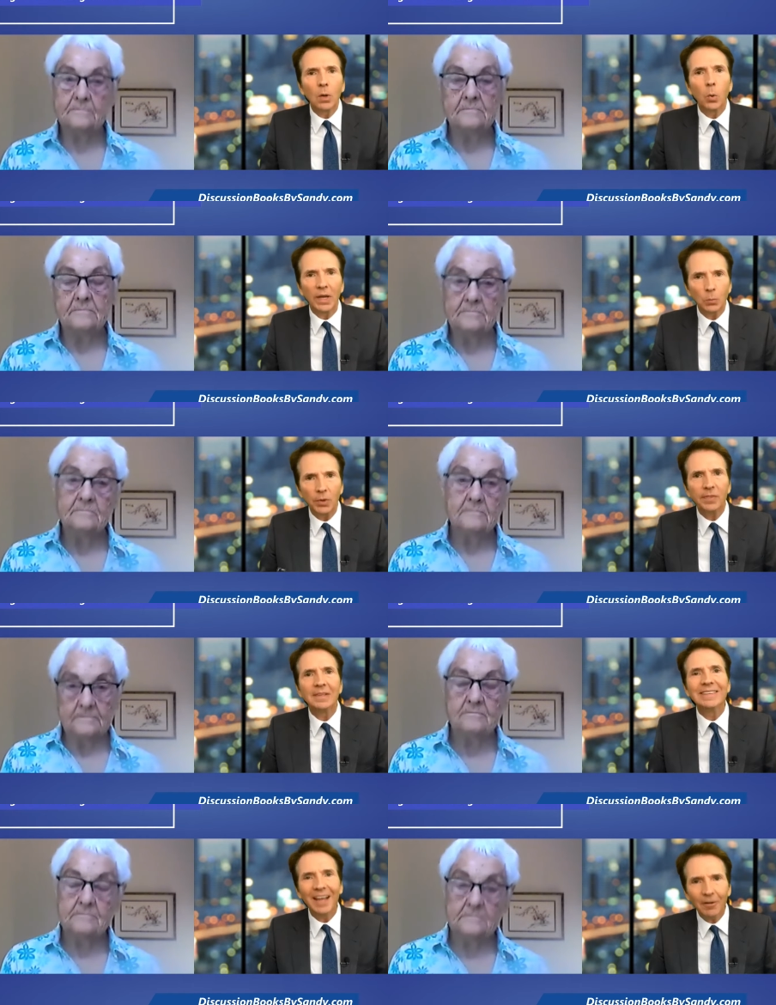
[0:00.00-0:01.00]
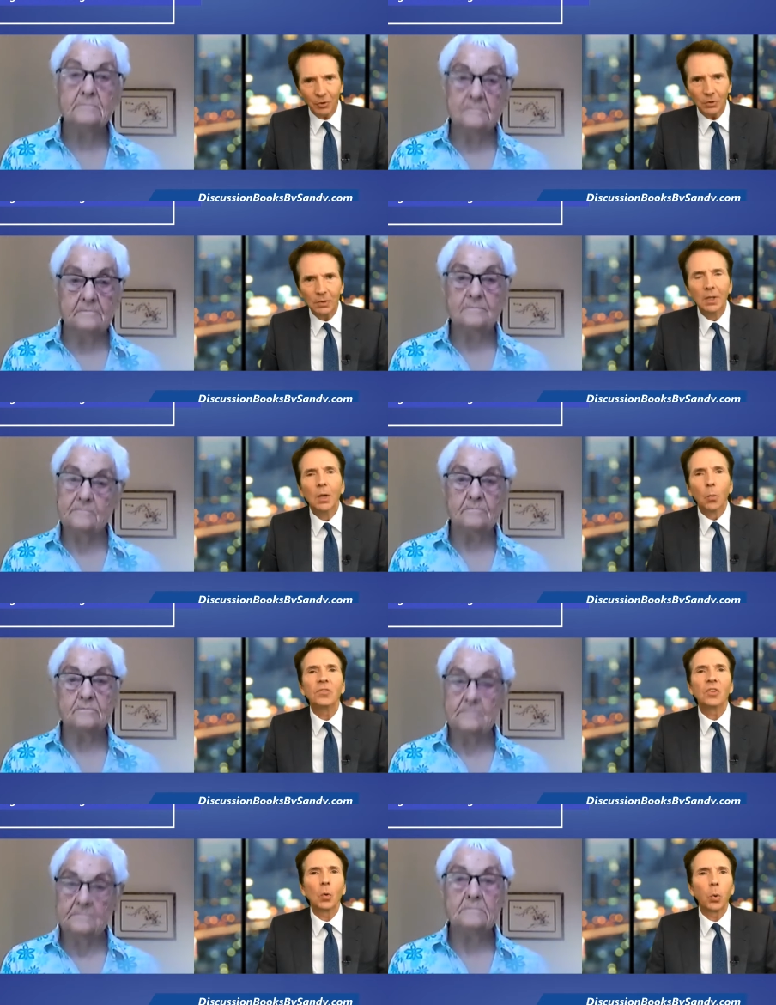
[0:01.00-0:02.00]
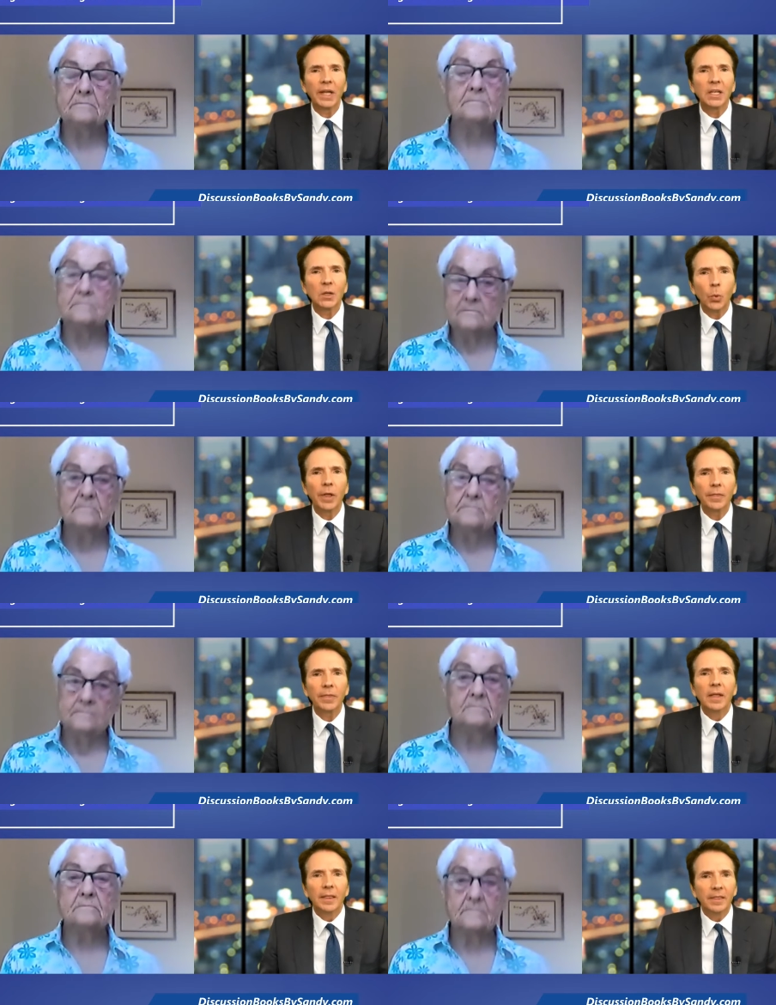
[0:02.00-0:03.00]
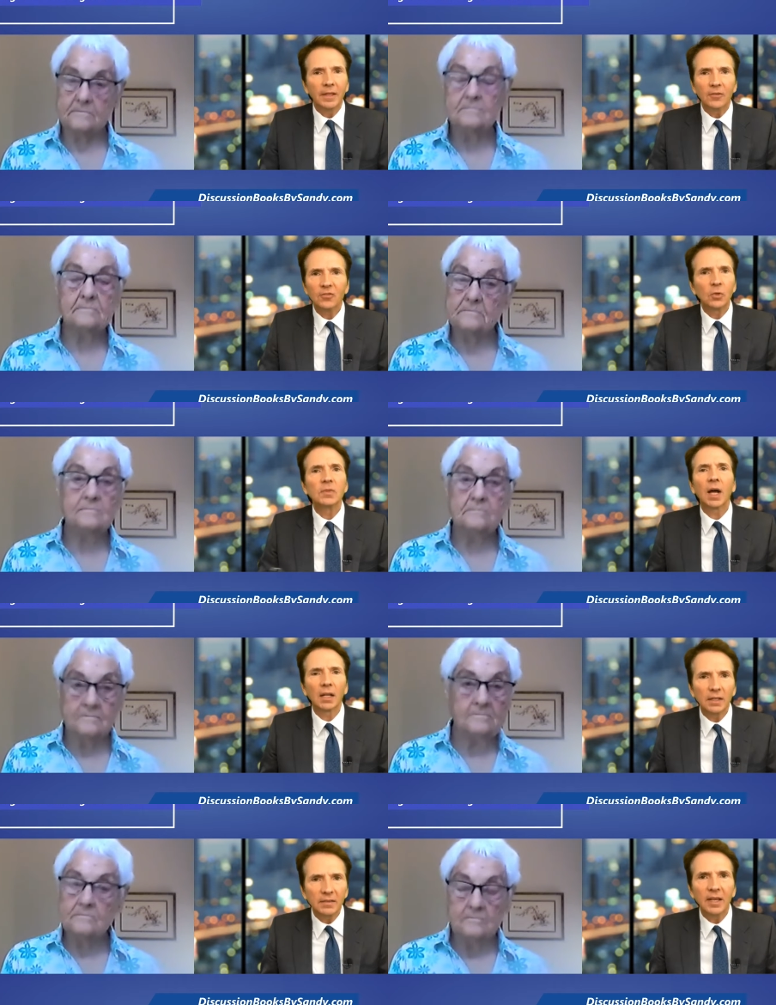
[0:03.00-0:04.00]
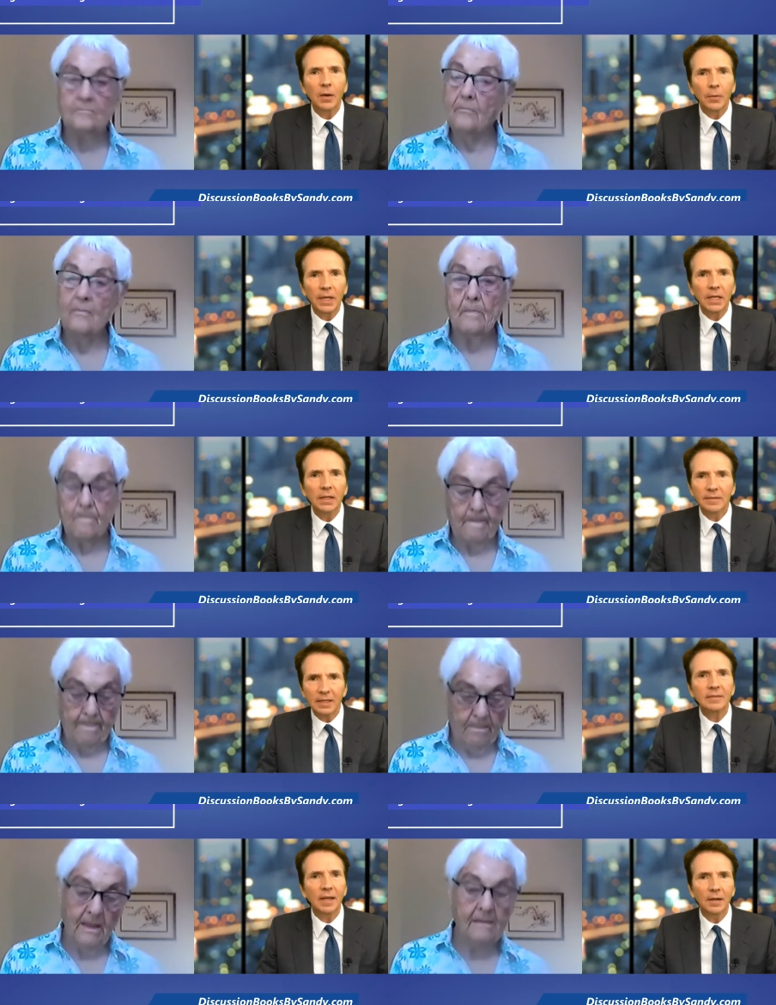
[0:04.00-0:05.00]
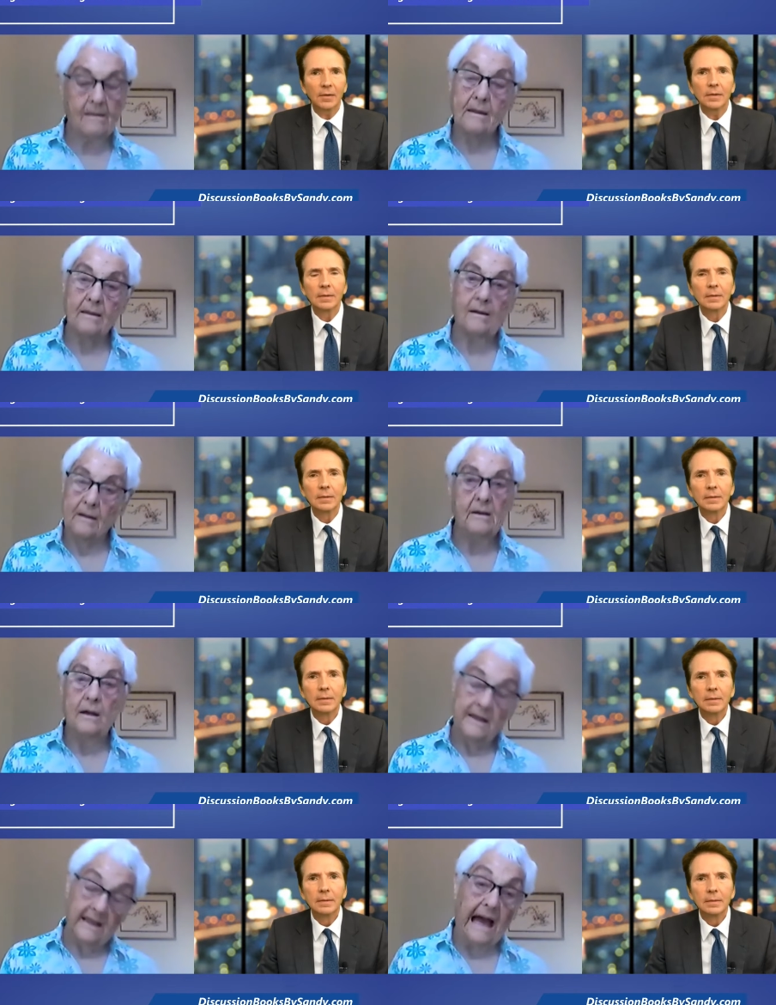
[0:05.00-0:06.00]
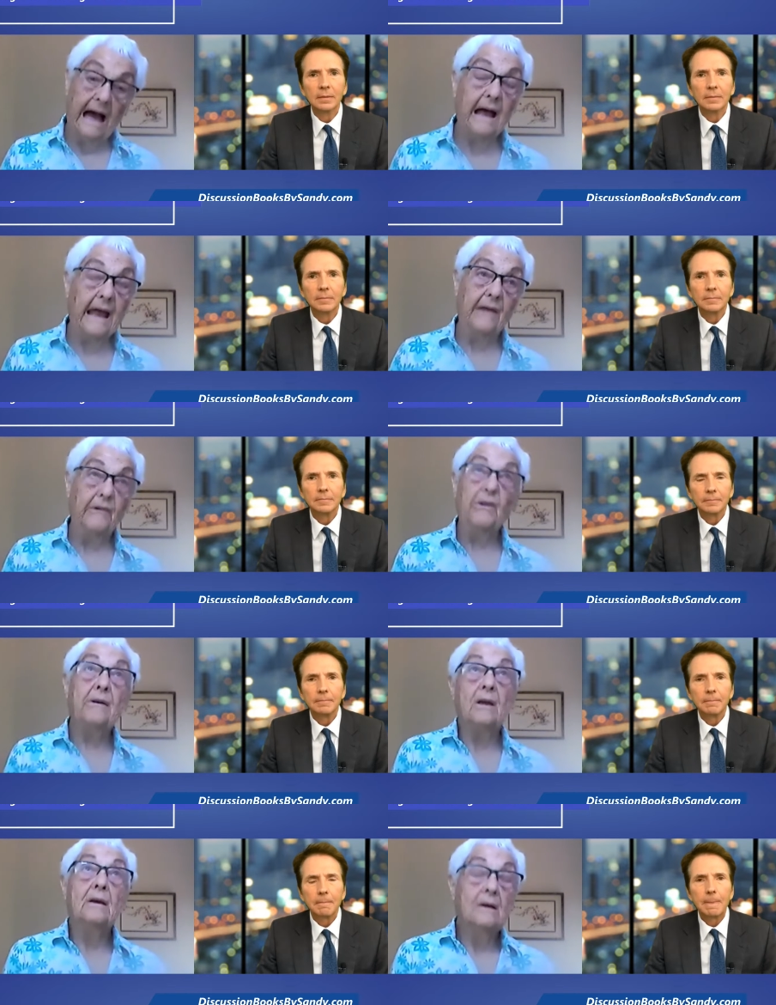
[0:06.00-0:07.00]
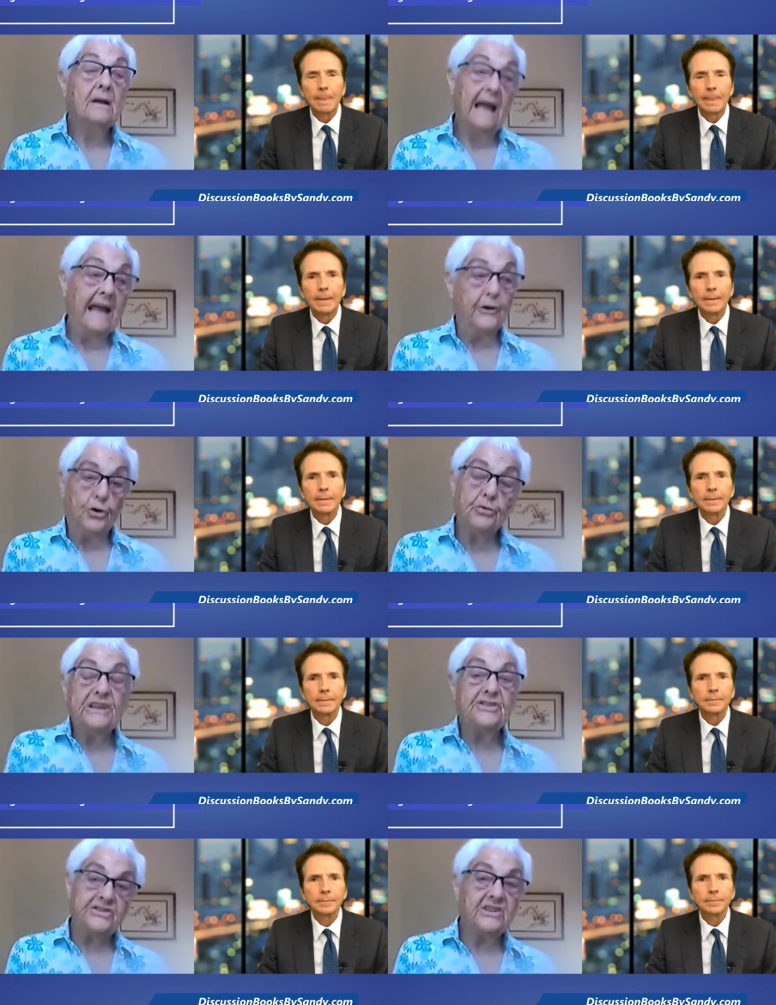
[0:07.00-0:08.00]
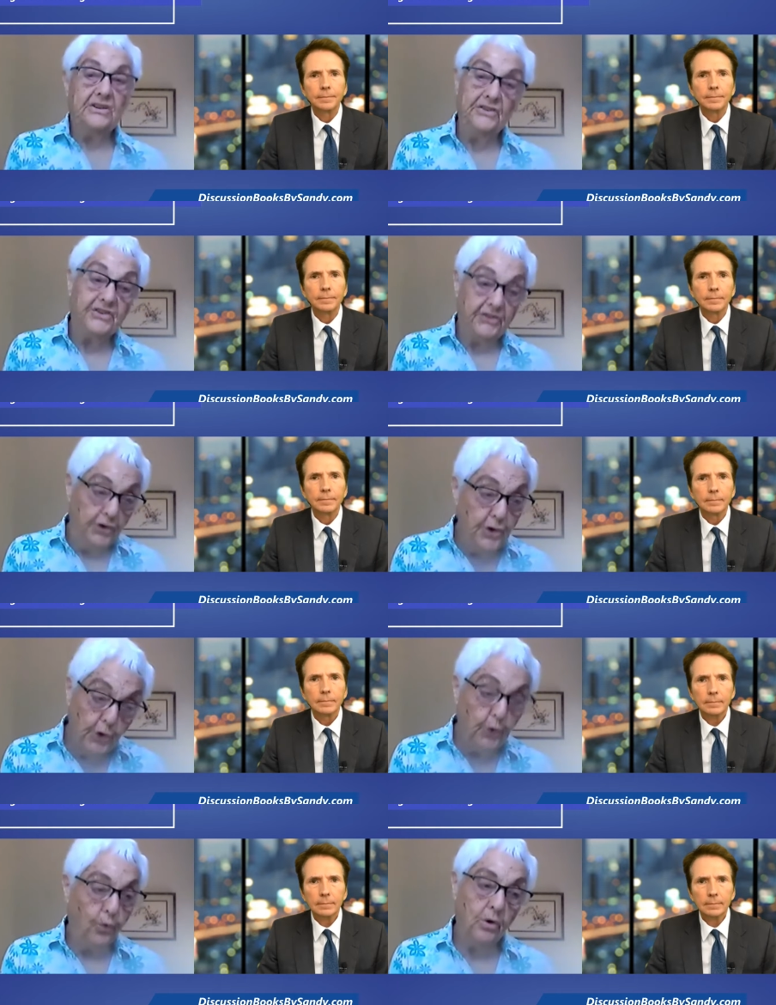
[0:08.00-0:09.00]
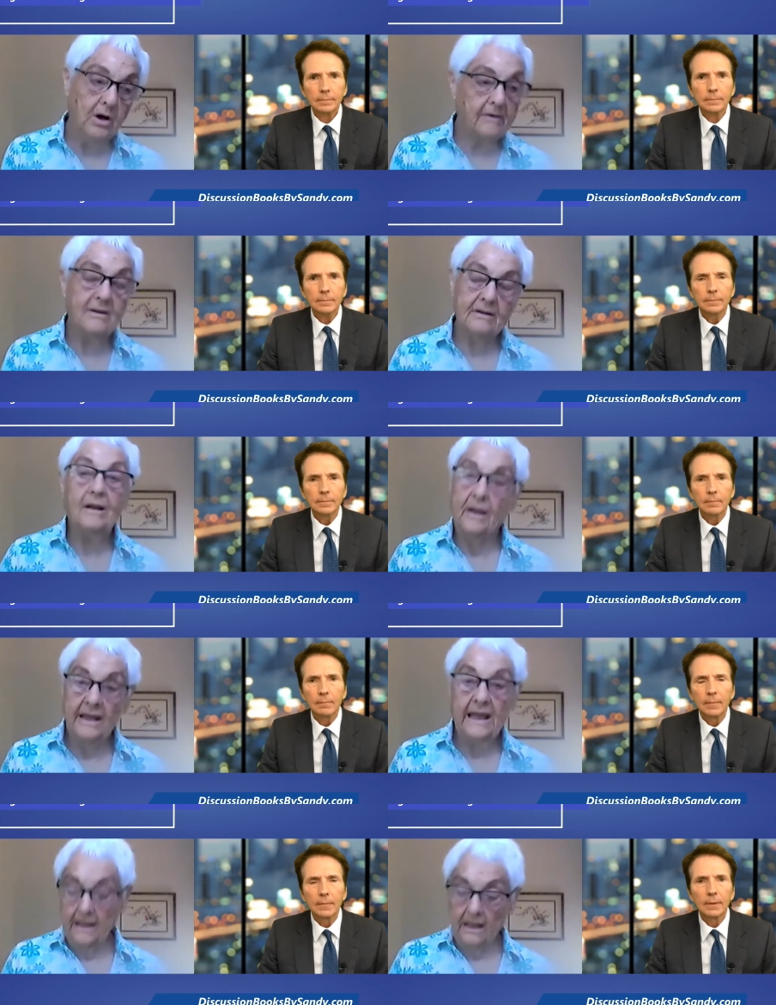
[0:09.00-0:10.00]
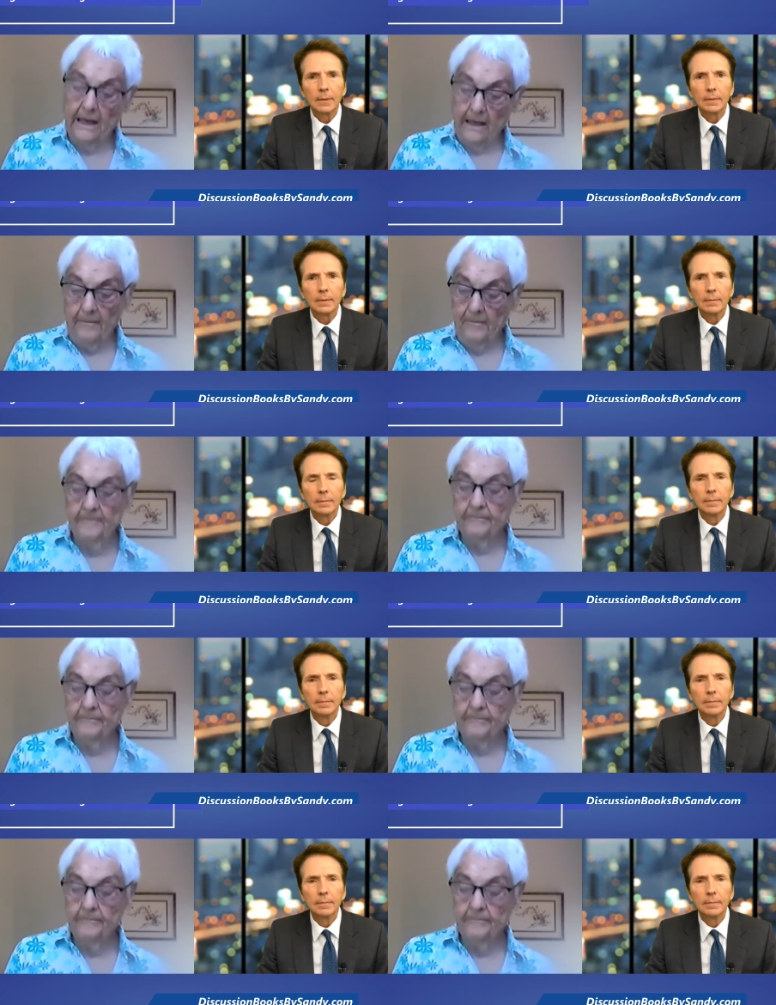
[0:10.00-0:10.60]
Speaker 1: equate with the devil, was equated with this totalitarian dictator.
Speaker 2: Yeah, and and Christians knew uh,